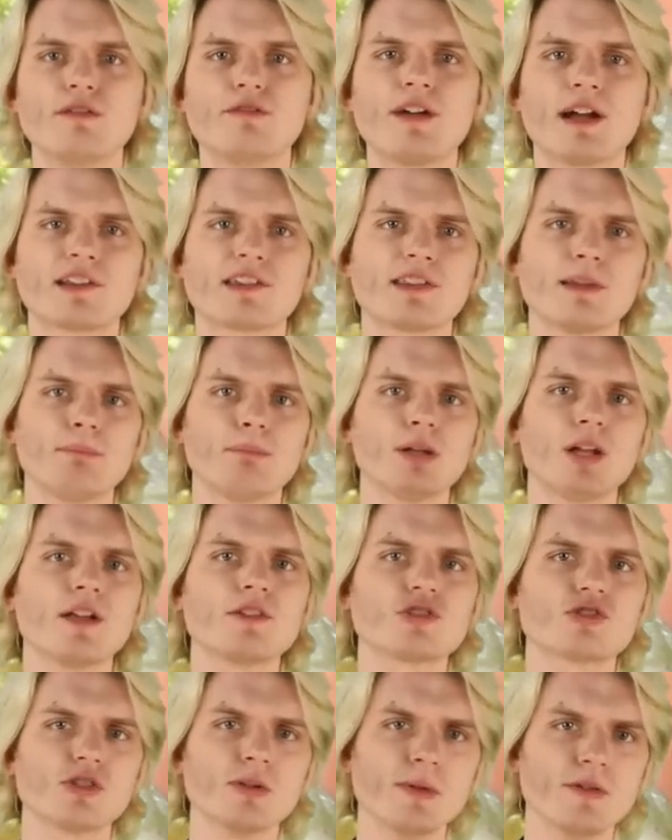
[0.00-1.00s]
infects the
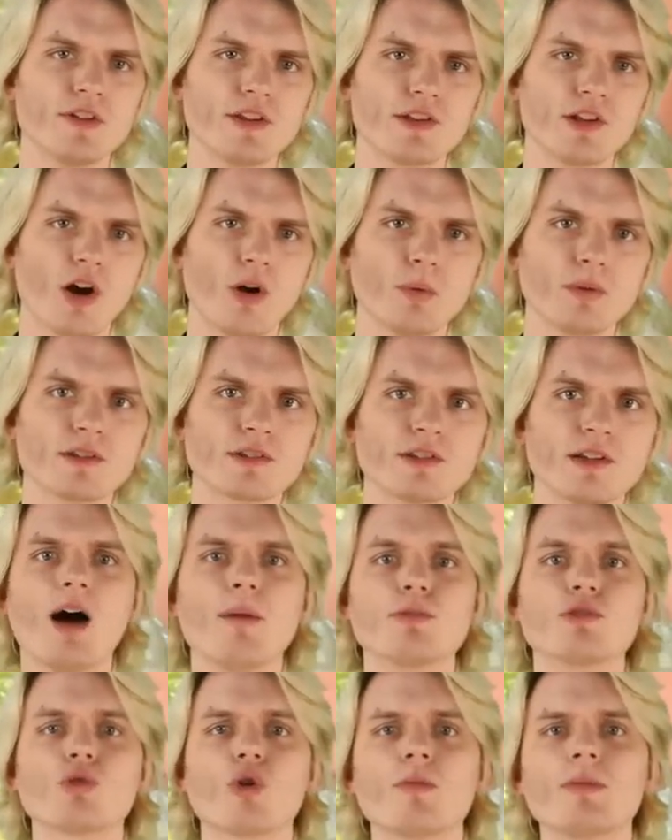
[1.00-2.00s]
blood bloodstream of its host,
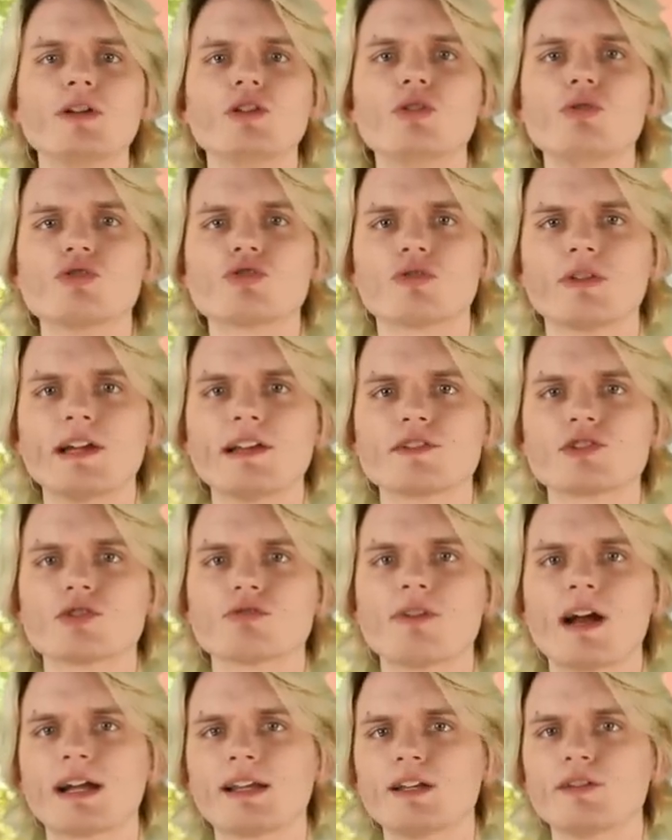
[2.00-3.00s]
absorbing nutrients
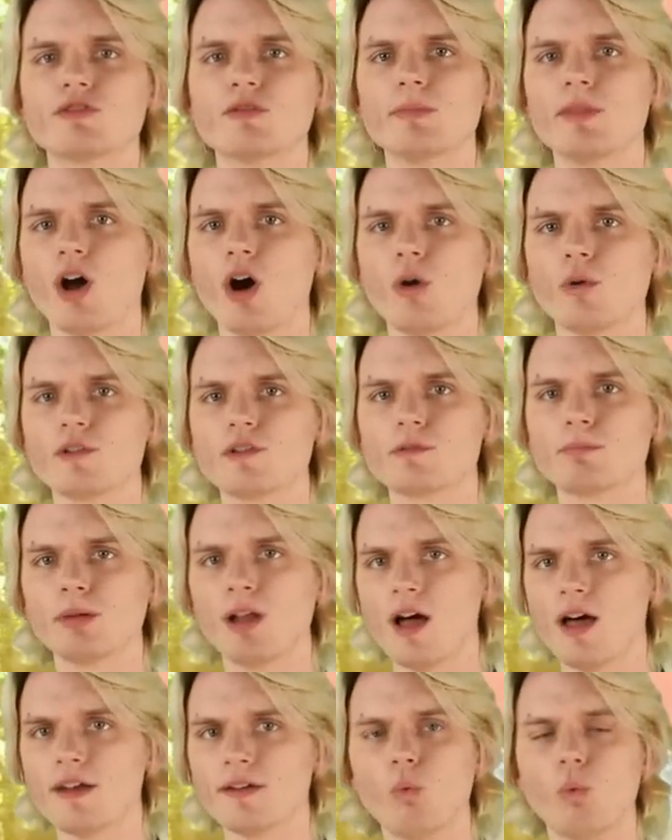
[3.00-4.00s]
directly from the host's
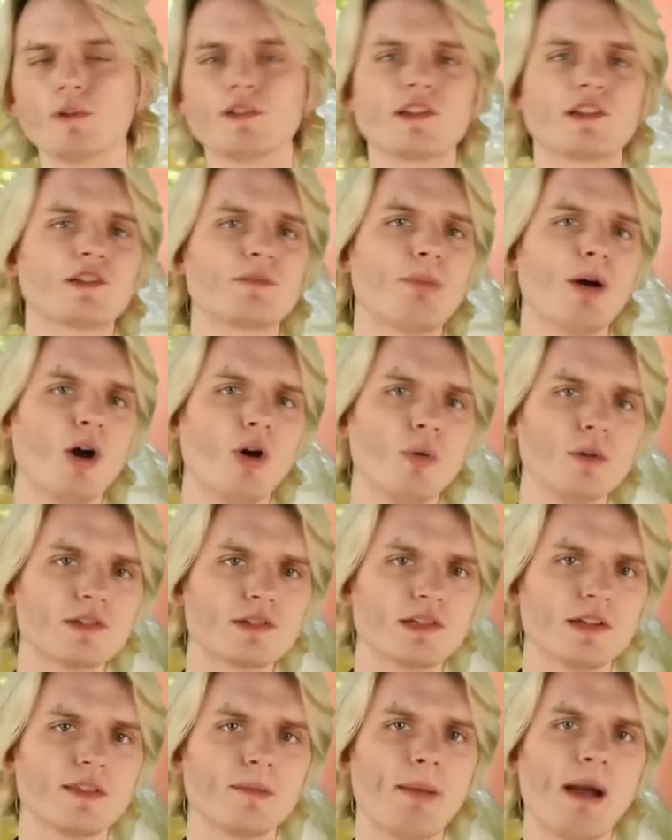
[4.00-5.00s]
blood. Once
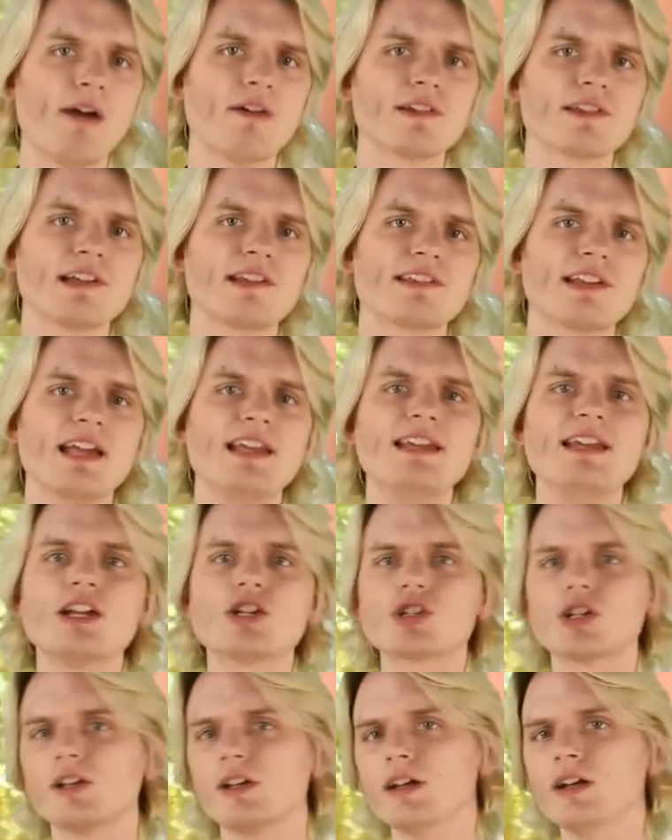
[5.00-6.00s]
exposed, the parasites
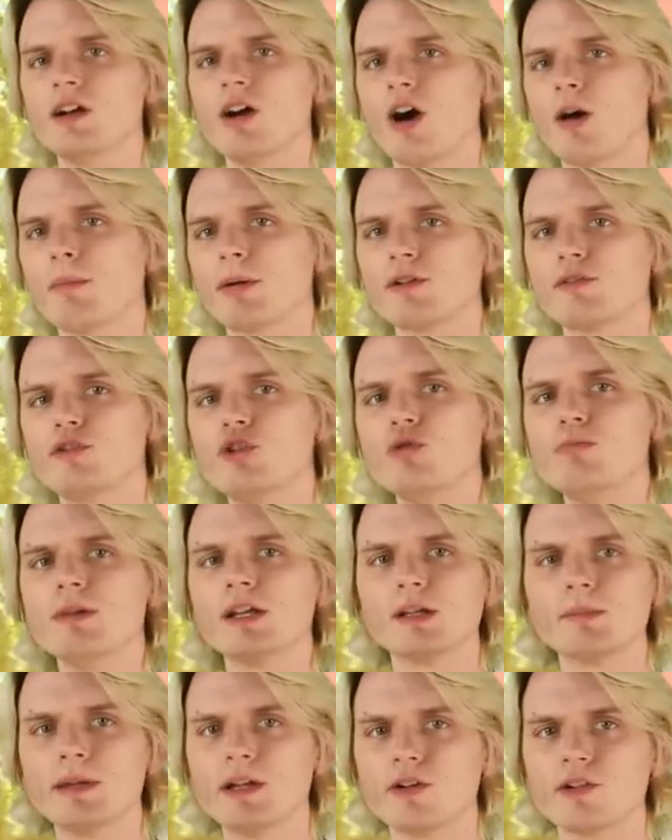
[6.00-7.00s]
initially are but a few
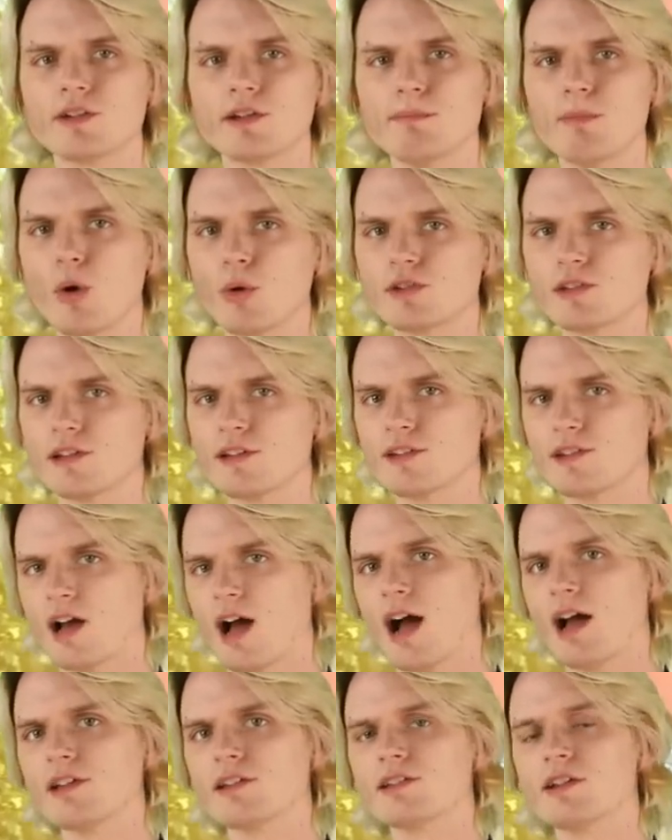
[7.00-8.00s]
millimeters in most its
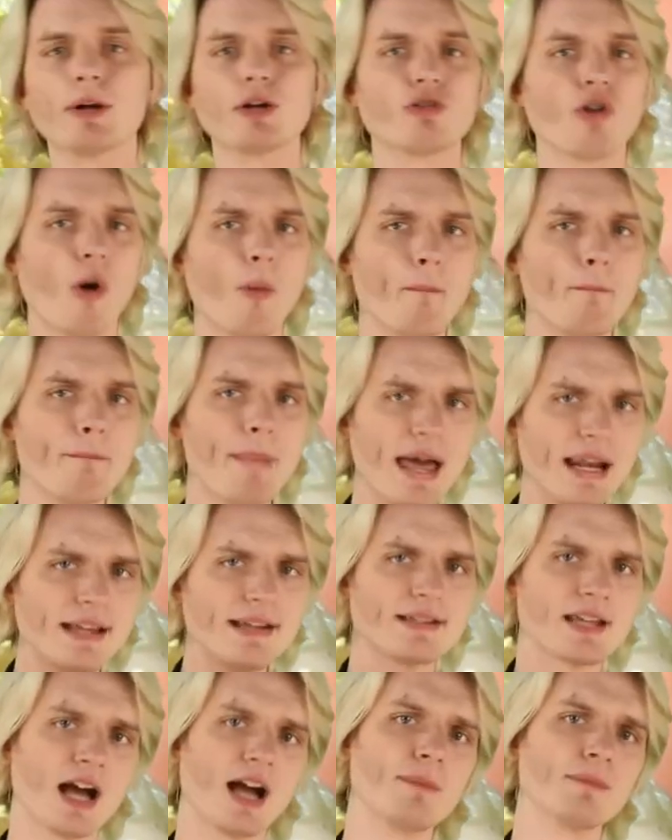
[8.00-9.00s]
size, but grow
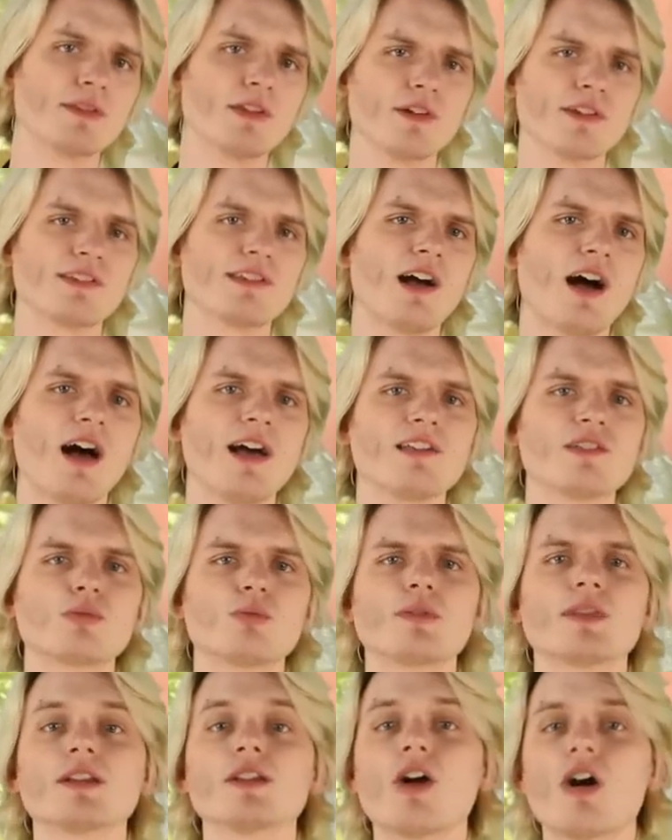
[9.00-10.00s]
many times their size,
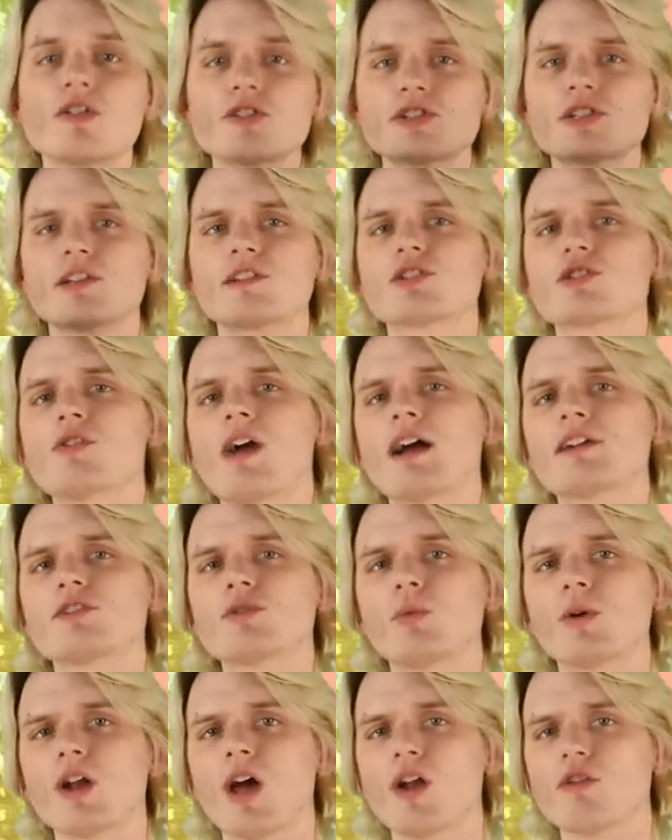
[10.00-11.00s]
with the largest
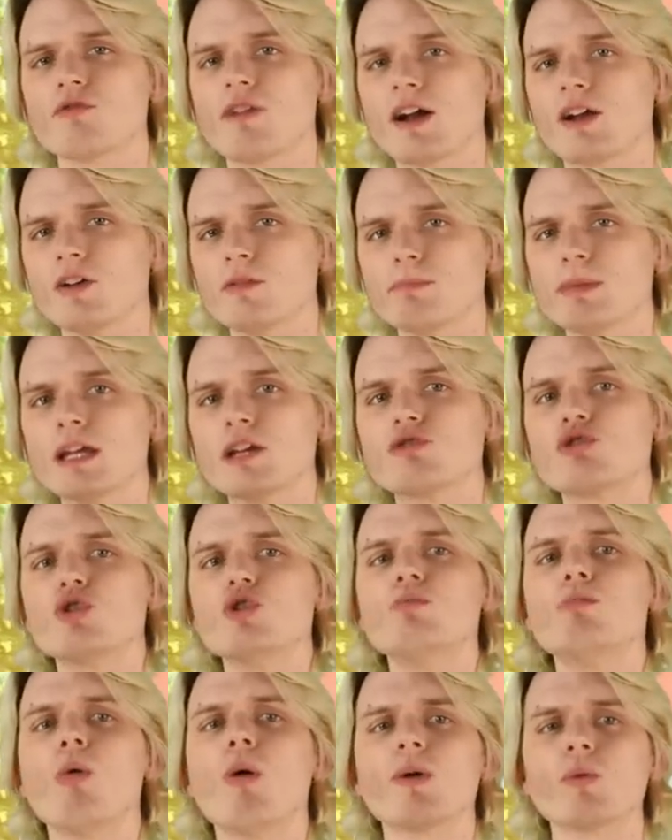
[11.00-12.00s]
extracted one on record being
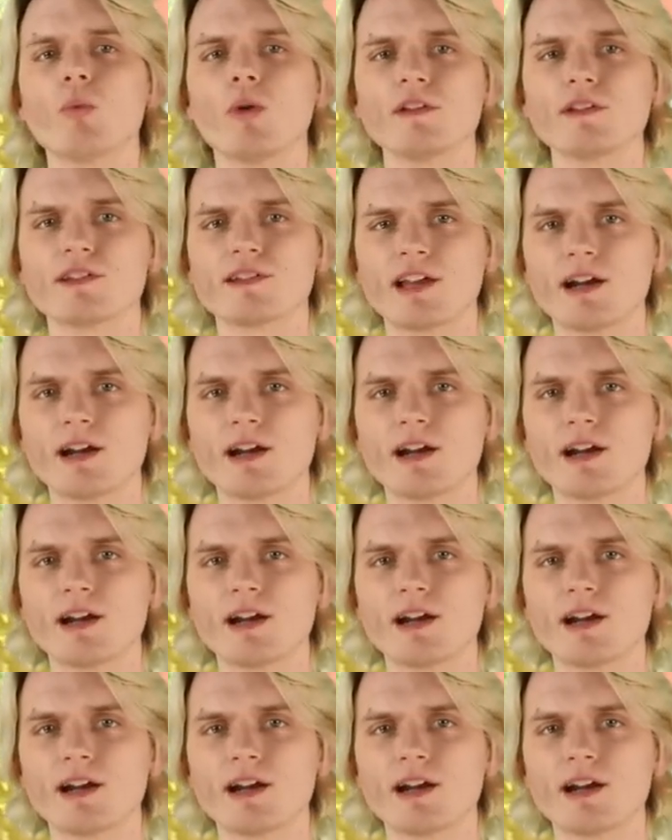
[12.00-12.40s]
2.1